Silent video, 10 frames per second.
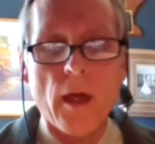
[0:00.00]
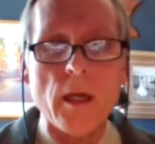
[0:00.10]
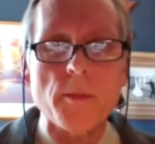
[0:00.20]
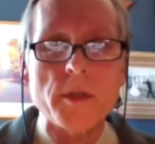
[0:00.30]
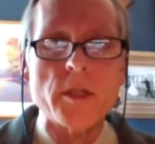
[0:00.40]

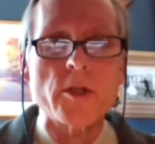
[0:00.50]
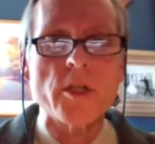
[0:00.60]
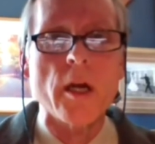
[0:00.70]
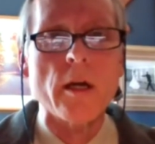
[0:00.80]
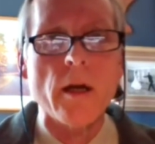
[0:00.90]
Thank you, Mr.
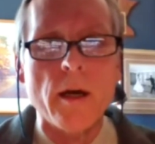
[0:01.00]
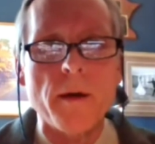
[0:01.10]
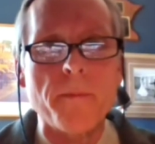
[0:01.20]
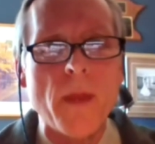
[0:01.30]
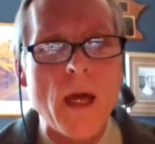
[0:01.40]

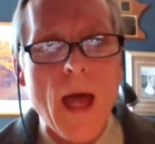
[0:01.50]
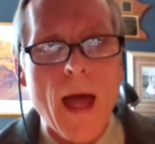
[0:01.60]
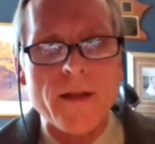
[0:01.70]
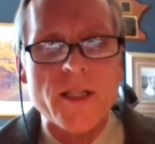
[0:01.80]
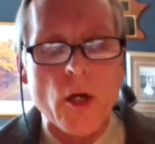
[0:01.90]
Chair.
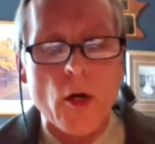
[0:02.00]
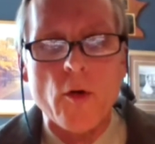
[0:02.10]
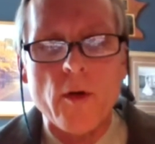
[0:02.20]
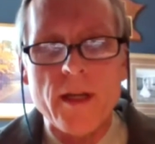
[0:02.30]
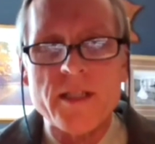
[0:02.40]
So